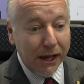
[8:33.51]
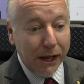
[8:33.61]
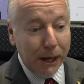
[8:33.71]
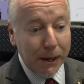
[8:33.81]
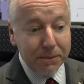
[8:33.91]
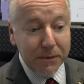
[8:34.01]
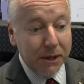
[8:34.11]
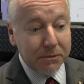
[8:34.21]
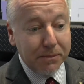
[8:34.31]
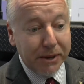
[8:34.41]
Um,
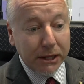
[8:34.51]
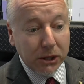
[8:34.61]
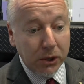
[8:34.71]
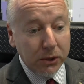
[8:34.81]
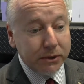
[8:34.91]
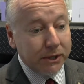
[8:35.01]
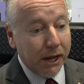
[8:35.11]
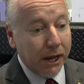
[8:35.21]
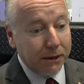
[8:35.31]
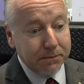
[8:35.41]
the payload,
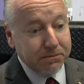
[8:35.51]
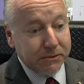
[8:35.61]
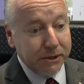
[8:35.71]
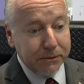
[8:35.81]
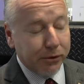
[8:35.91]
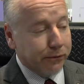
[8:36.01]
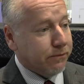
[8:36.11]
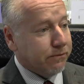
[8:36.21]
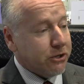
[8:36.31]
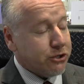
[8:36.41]
um, the
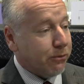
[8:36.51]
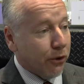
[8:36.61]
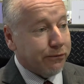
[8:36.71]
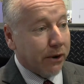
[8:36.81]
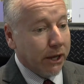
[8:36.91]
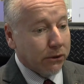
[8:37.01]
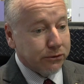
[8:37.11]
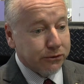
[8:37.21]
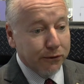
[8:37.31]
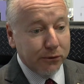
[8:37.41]
mission profiles
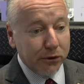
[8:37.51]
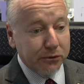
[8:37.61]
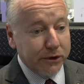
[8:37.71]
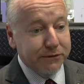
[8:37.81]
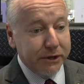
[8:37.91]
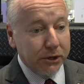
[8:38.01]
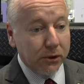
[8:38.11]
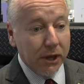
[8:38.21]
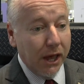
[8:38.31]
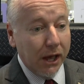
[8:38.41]
and so forth, we
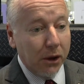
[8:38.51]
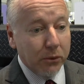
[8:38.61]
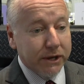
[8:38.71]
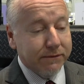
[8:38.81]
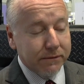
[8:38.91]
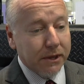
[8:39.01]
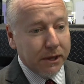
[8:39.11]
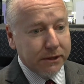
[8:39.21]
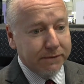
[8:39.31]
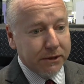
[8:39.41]
feel uh, we can
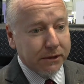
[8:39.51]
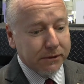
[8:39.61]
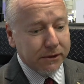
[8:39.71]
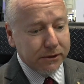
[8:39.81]
uh, give the,